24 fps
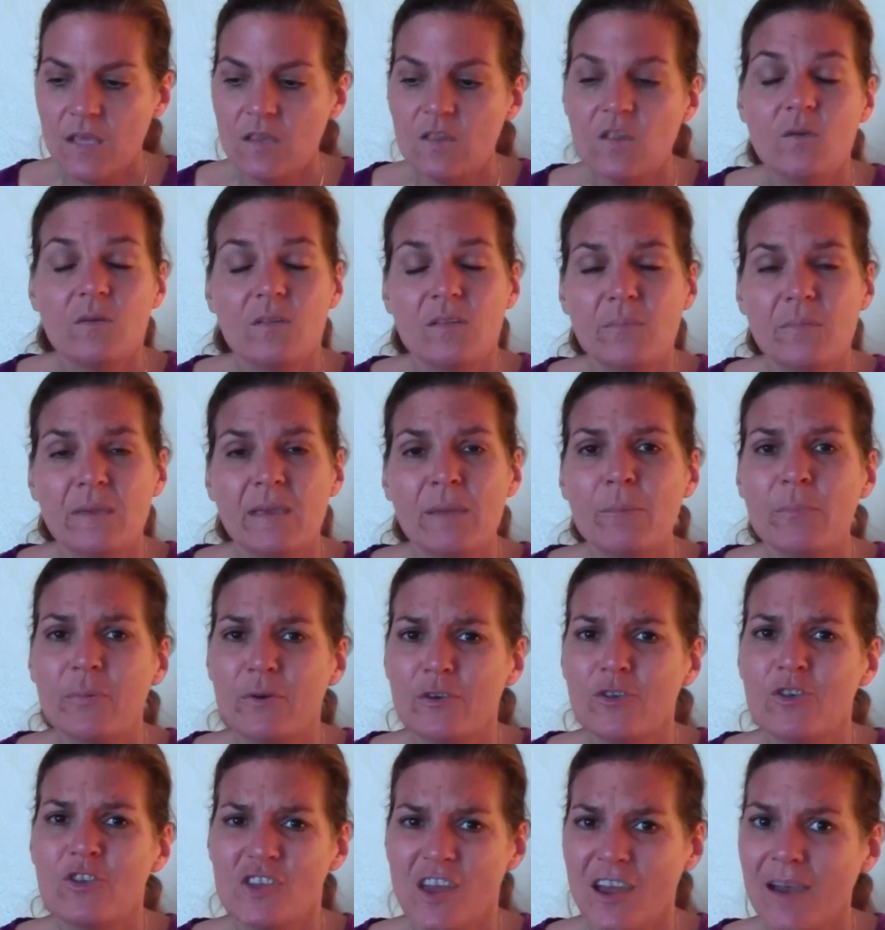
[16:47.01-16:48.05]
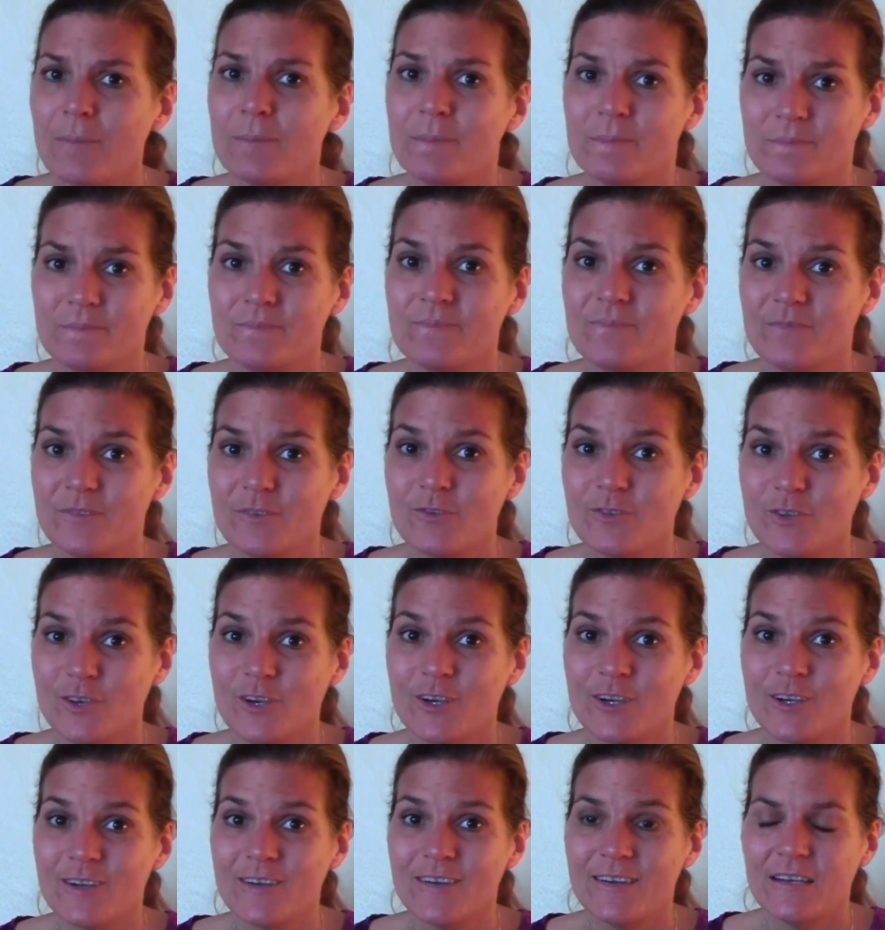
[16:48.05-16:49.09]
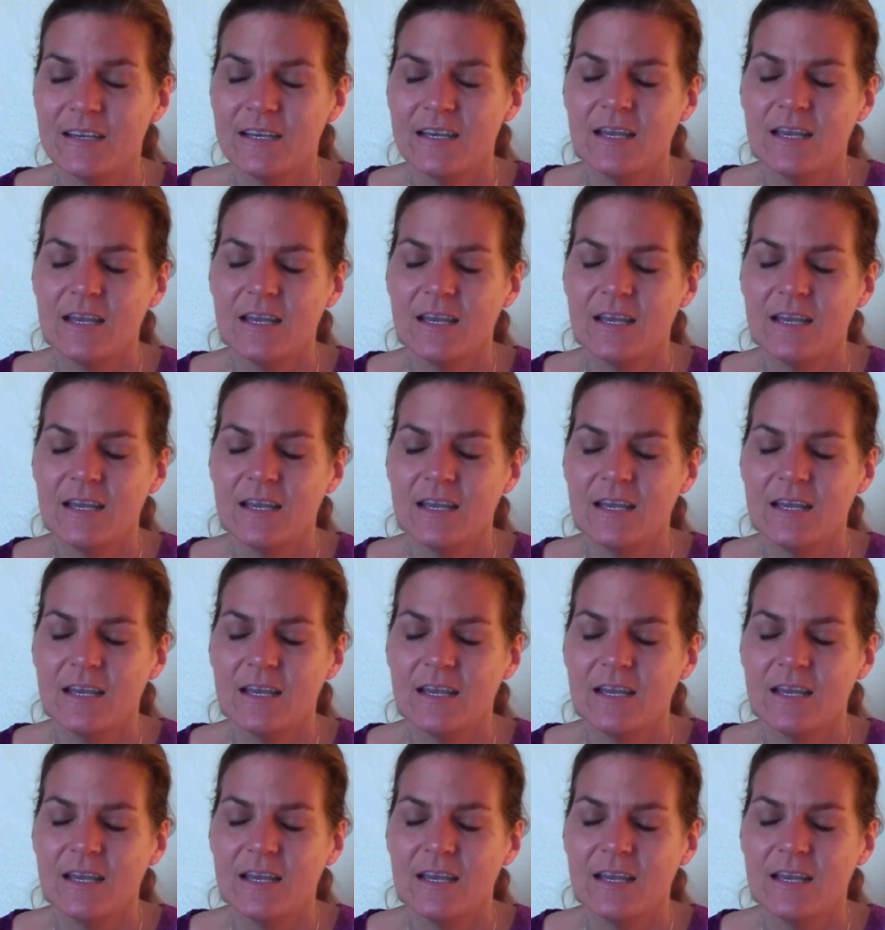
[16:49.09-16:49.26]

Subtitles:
So it's being pushed up, for sure.